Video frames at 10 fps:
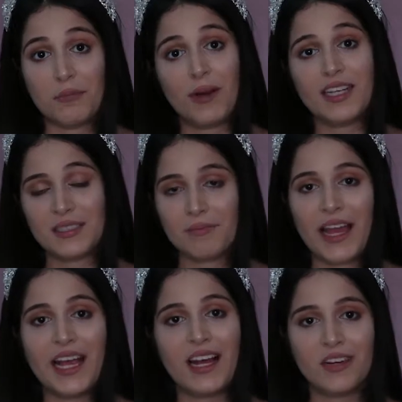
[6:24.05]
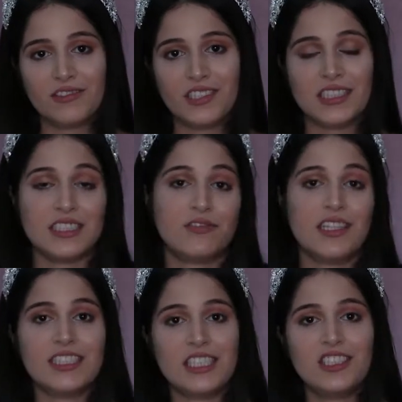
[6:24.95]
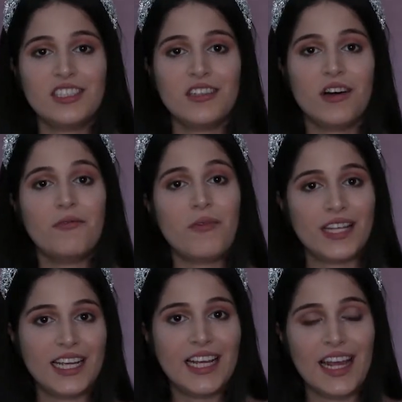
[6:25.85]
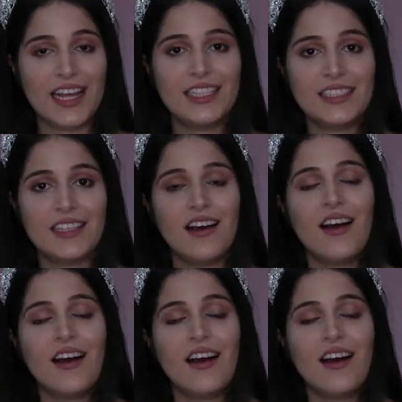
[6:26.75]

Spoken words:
but in my country the tradition of wedding cakes